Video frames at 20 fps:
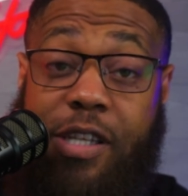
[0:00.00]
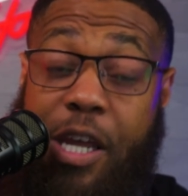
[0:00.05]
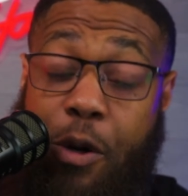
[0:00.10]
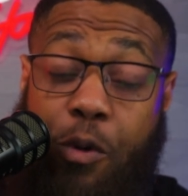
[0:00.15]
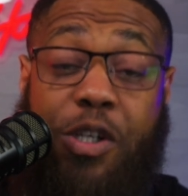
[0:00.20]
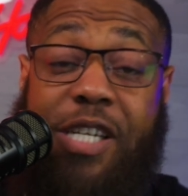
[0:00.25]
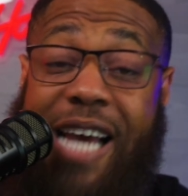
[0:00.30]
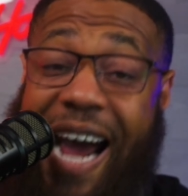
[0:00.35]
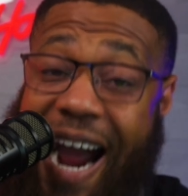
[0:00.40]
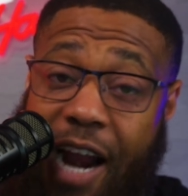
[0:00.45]
They were
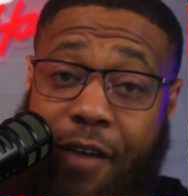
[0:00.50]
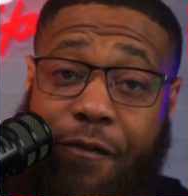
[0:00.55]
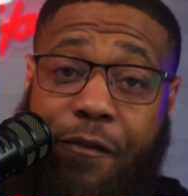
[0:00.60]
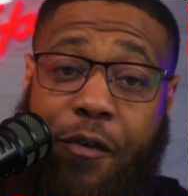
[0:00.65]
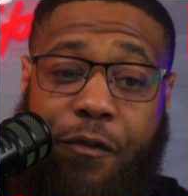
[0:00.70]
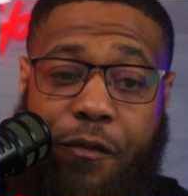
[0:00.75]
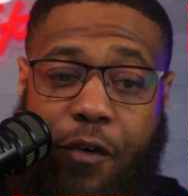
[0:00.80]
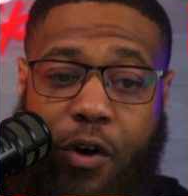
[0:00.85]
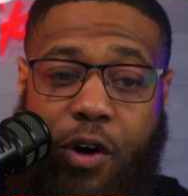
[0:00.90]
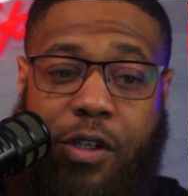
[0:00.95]
tied for
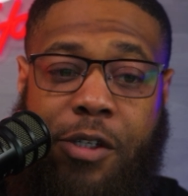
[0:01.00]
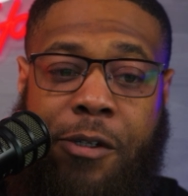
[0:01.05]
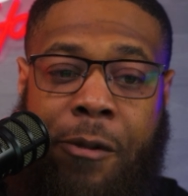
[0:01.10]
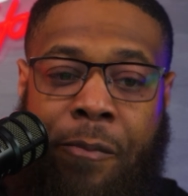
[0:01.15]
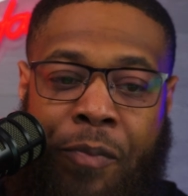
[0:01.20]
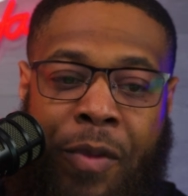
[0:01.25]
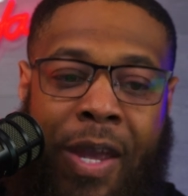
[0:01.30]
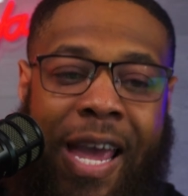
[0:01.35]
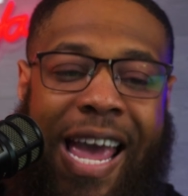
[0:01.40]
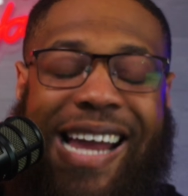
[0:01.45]
first
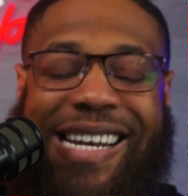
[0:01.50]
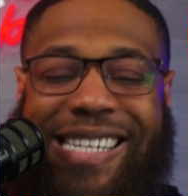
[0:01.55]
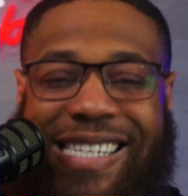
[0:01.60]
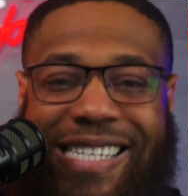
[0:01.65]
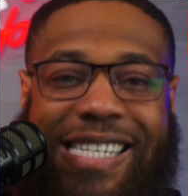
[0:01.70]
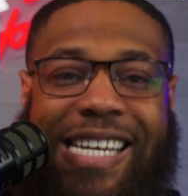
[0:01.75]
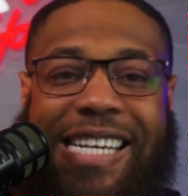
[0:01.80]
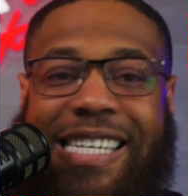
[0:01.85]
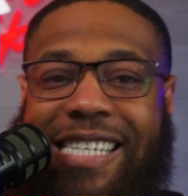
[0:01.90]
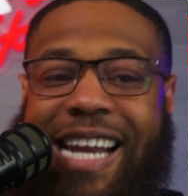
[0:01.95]
at
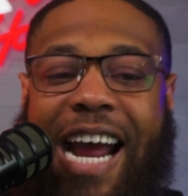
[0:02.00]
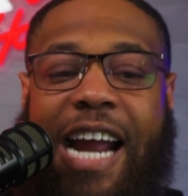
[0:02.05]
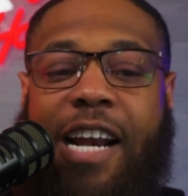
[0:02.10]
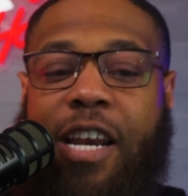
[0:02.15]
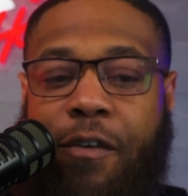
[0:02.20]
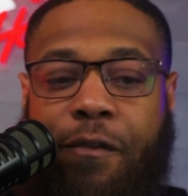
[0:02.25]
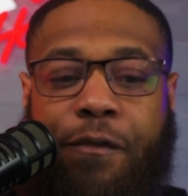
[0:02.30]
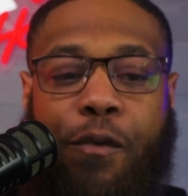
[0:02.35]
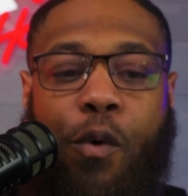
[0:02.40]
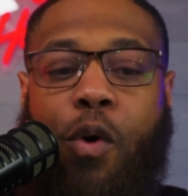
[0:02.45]

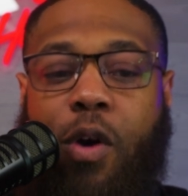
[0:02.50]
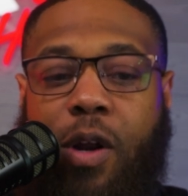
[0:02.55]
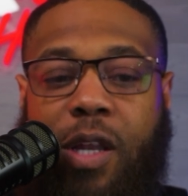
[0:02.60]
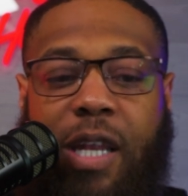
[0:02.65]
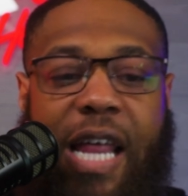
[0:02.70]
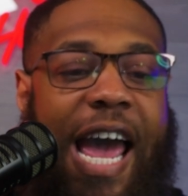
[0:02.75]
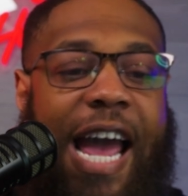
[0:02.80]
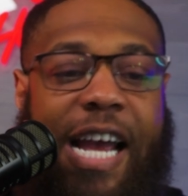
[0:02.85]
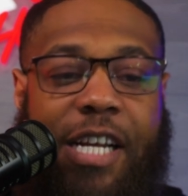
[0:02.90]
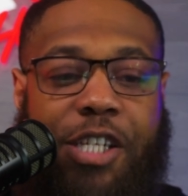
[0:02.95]
694
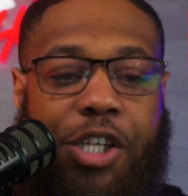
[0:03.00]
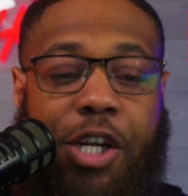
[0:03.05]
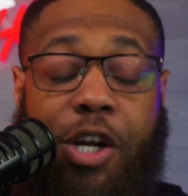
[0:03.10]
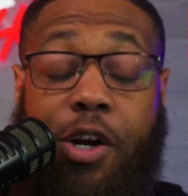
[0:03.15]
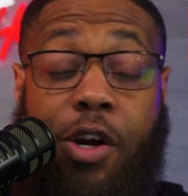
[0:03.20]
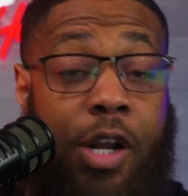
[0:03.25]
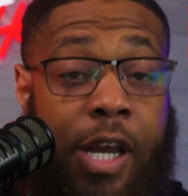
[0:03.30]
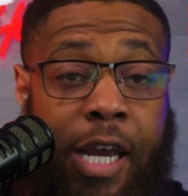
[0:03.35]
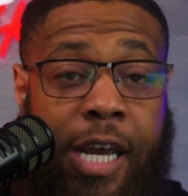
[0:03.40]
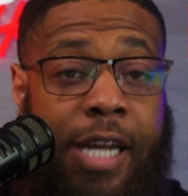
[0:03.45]
last
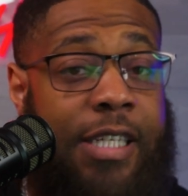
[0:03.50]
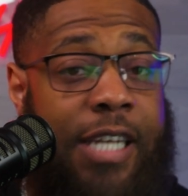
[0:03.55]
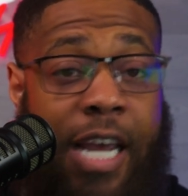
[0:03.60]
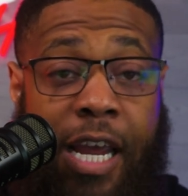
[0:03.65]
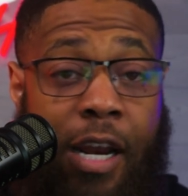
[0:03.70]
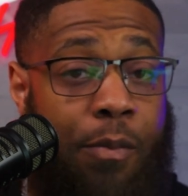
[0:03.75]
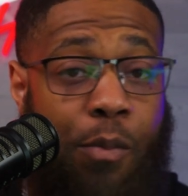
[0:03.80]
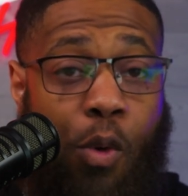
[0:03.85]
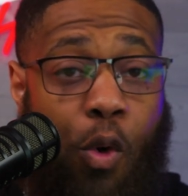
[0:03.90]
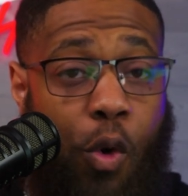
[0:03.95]
year,
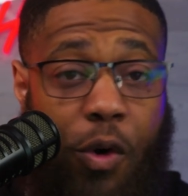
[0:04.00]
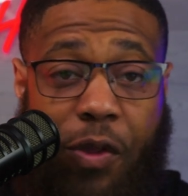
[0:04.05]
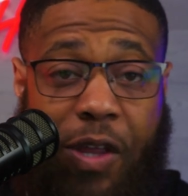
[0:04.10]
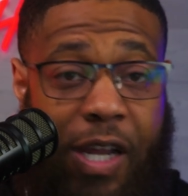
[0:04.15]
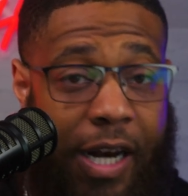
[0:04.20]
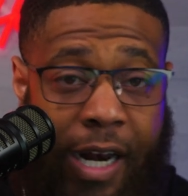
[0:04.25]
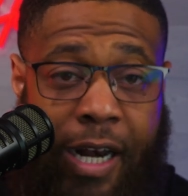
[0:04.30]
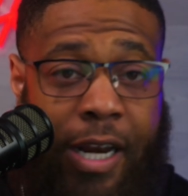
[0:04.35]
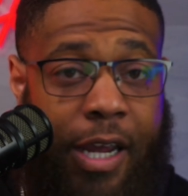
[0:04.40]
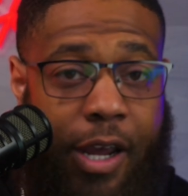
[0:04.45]
10 more
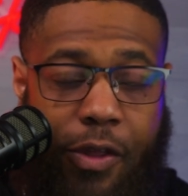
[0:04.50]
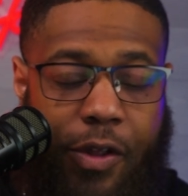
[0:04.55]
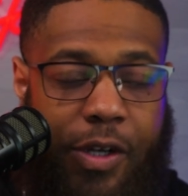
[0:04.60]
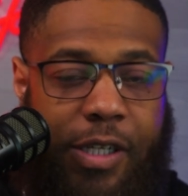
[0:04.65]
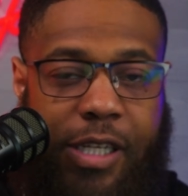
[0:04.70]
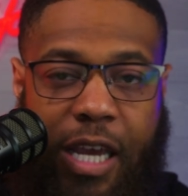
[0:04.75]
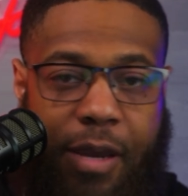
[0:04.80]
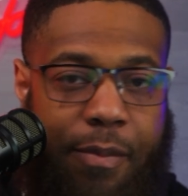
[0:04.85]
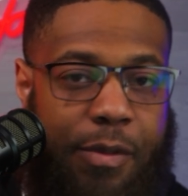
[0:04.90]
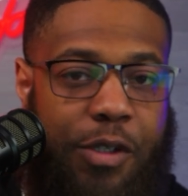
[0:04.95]
than any other
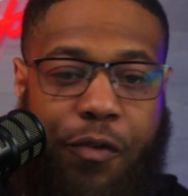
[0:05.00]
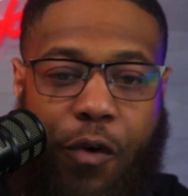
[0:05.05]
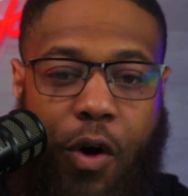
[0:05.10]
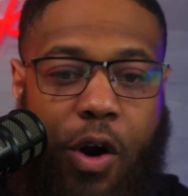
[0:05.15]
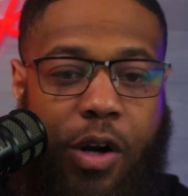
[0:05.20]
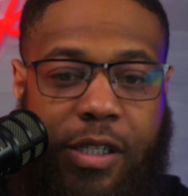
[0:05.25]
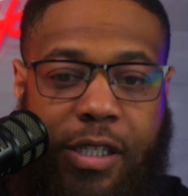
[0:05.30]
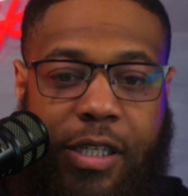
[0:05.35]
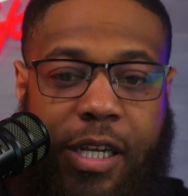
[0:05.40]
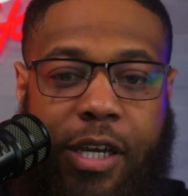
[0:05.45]
team as far
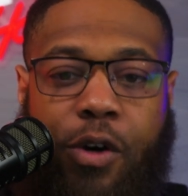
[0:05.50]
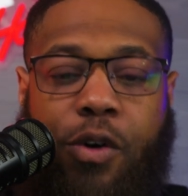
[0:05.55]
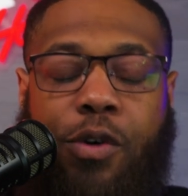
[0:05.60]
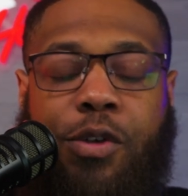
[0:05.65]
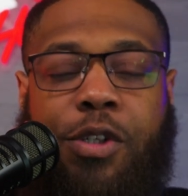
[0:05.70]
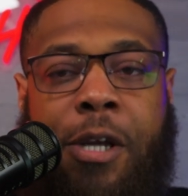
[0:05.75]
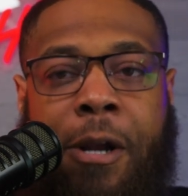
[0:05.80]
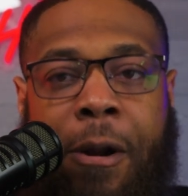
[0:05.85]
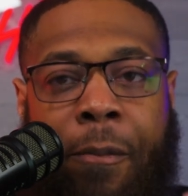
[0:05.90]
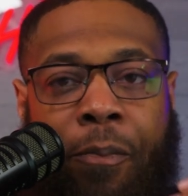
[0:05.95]
as steals.